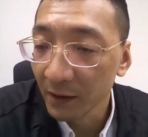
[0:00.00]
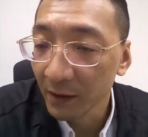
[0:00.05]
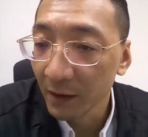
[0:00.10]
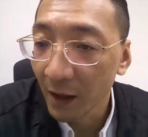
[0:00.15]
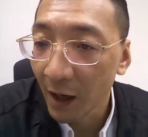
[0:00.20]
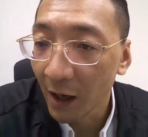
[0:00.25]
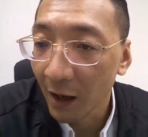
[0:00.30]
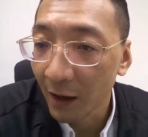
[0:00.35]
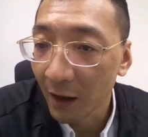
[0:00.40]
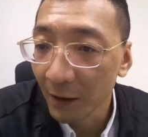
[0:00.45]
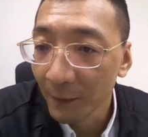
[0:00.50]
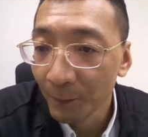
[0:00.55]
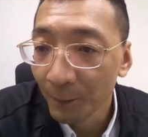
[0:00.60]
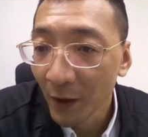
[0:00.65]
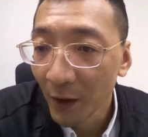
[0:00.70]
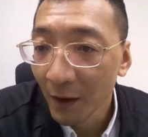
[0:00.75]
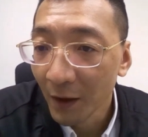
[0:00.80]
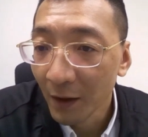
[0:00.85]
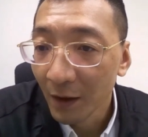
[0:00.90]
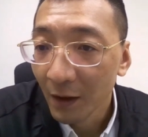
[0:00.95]
R.
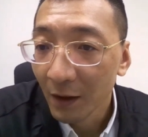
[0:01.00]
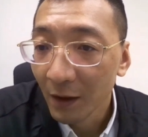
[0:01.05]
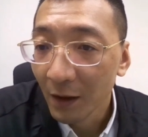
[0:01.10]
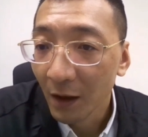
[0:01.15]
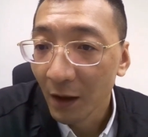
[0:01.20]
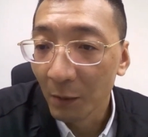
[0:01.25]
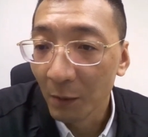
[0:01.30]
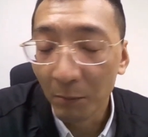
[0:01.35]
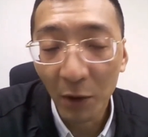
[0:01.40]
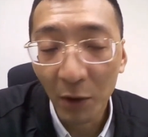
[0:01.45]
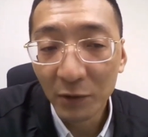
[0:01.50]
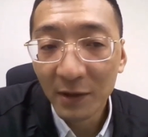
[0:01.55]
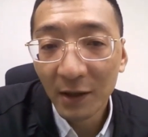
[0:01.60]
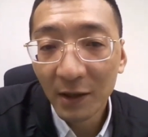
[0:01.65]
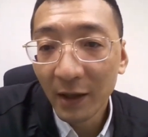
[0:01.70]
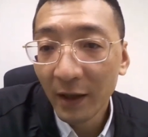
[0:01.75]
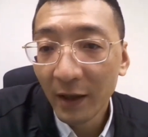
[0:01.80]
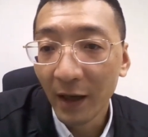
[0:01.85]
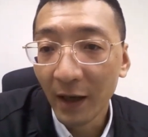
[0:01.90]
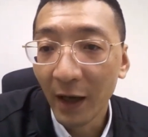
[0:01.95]

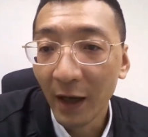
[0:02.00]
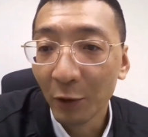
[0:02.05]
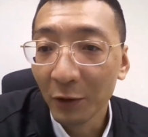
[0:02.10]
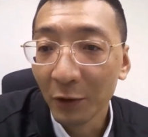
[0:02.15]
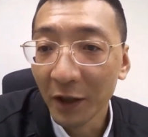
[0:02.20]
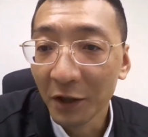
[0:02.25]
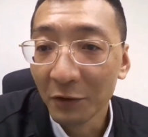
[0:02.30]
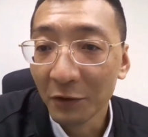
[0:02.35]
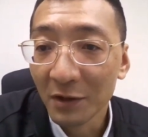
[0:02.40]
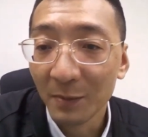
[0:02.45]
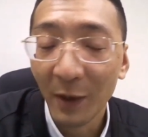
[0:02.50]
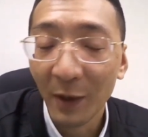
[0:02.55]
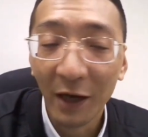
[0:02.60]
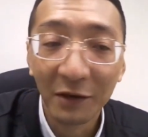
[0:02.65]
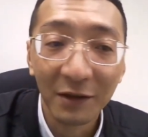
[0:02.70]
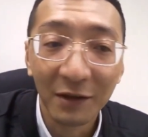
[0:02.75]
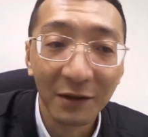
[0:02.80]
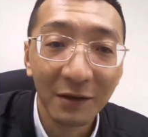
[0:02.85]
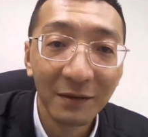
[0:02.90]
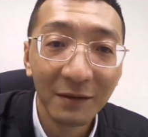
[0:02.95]
Mostly I only use
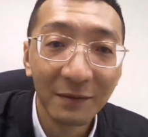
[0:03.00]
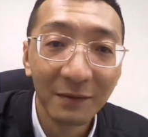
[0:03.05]
Python.